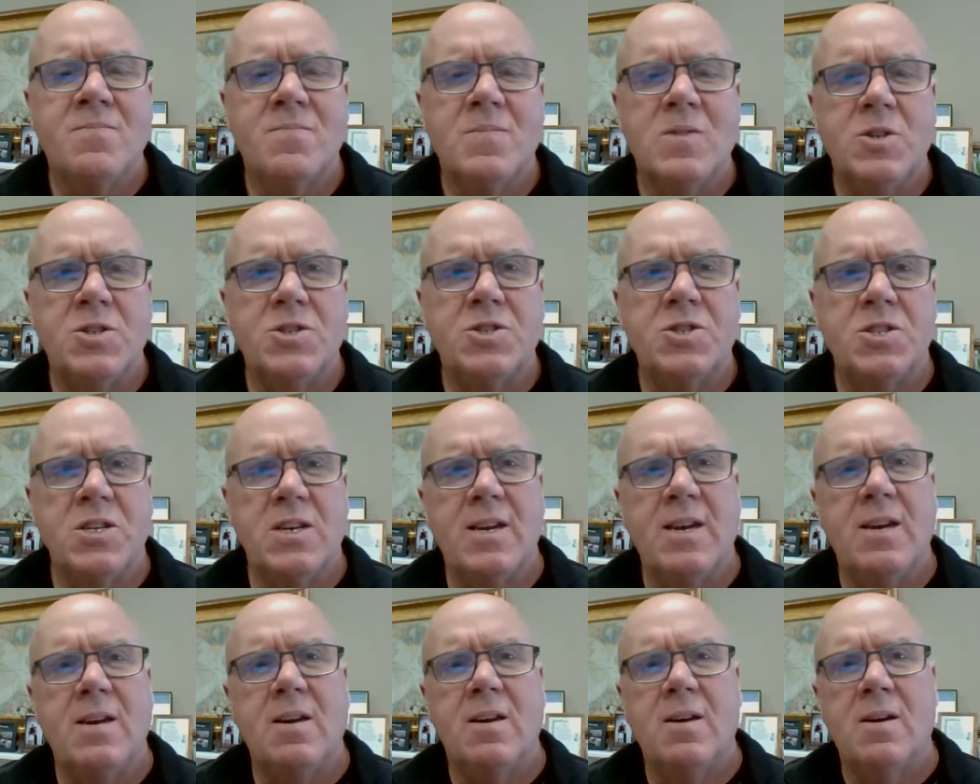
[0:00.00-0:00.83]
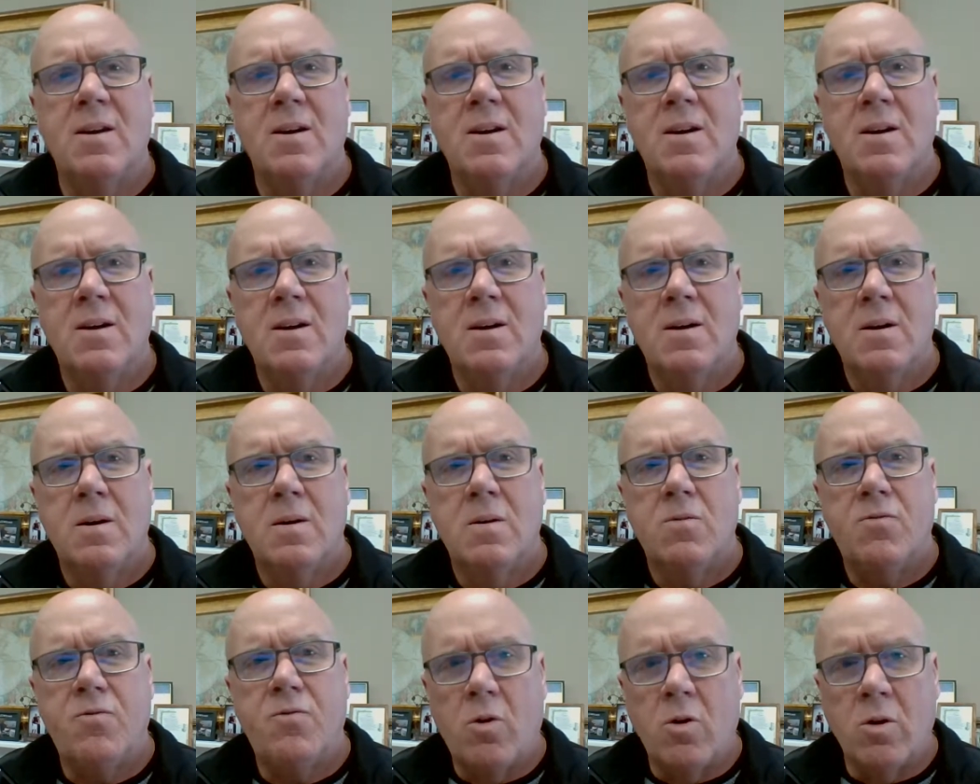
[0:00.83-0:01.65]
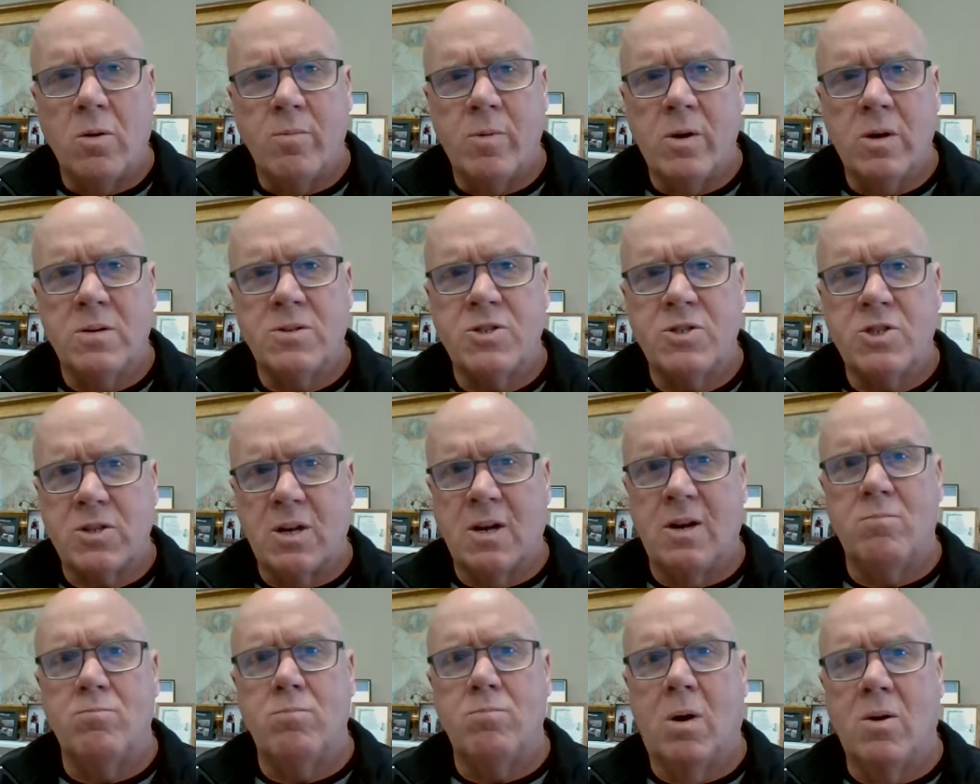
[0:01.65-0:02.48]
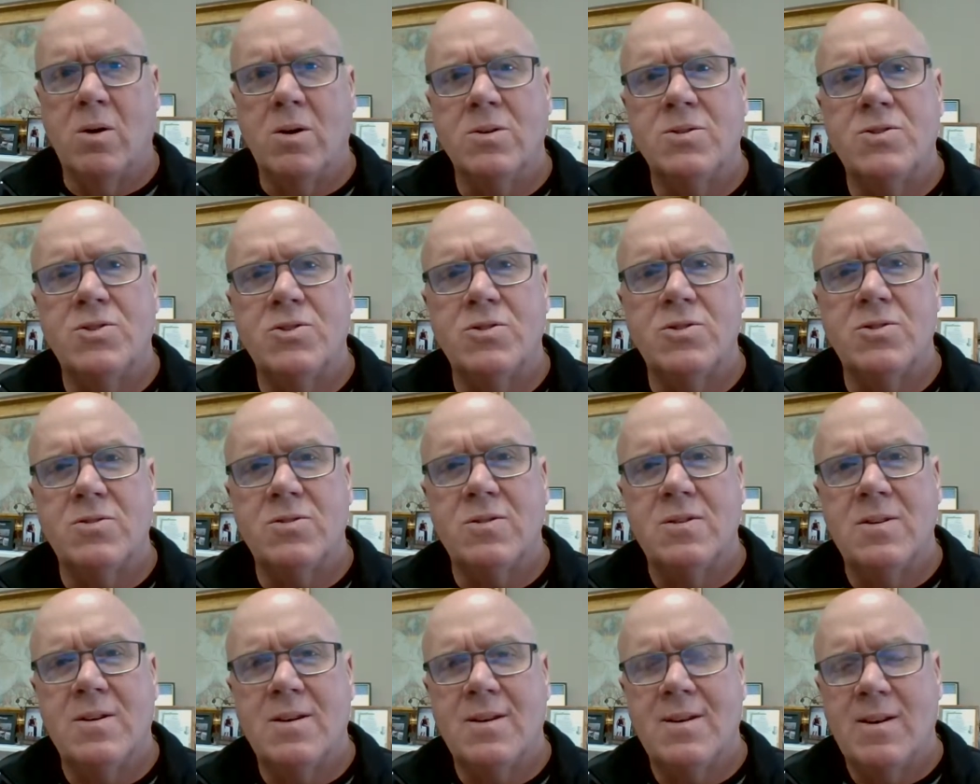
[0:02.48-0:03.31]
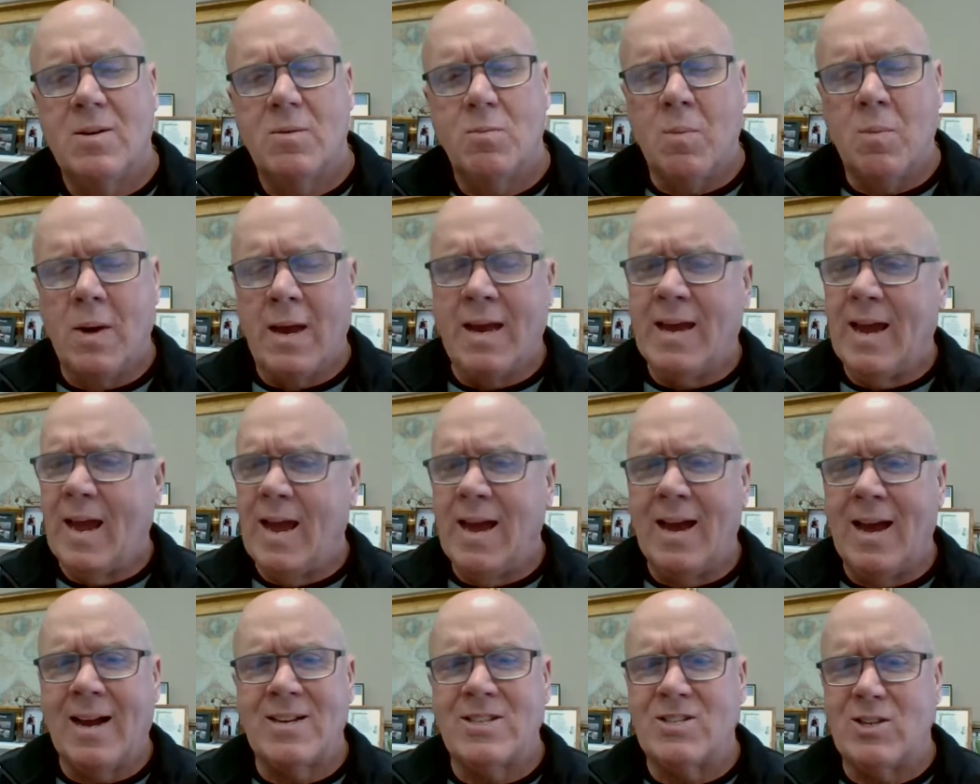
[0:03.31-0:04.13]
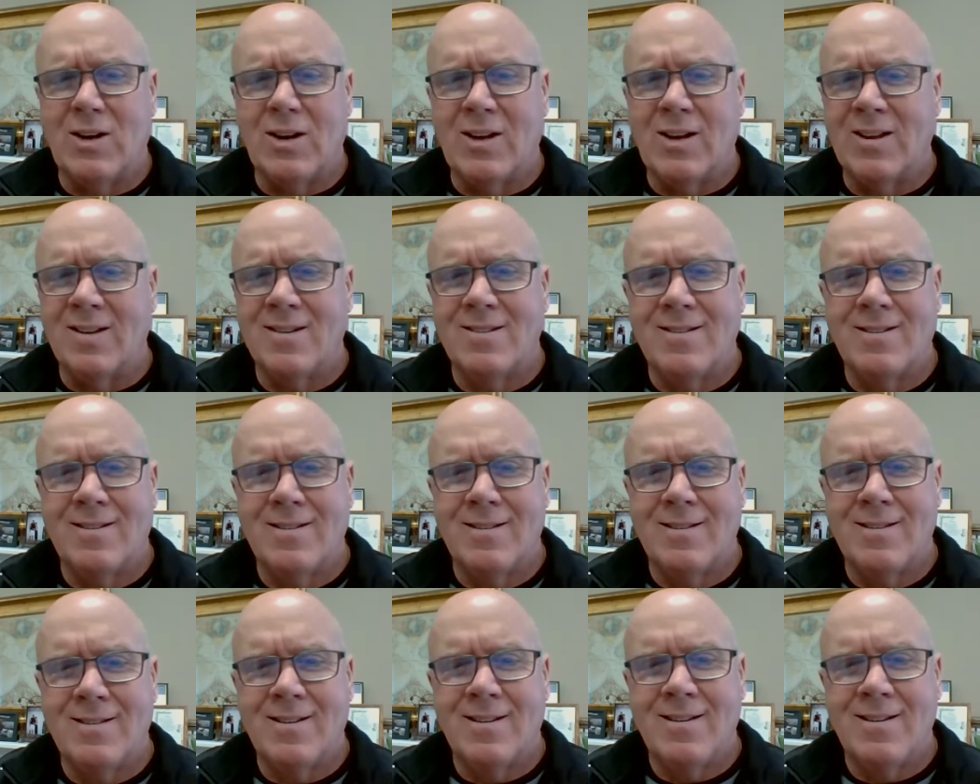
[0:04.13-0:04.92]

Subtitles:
You see, former stumblers make excellent